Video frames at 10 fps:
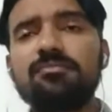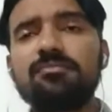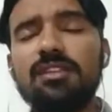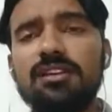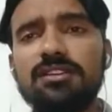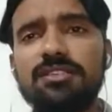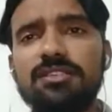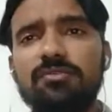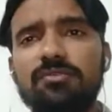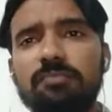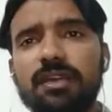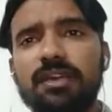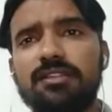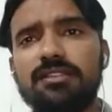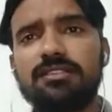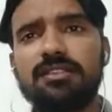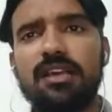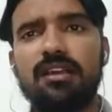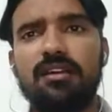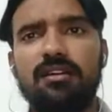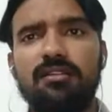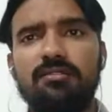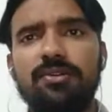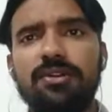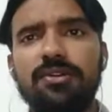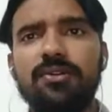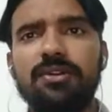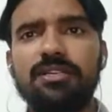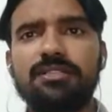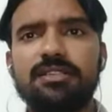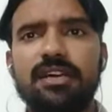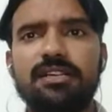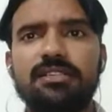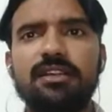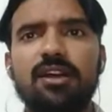reason of making this video is that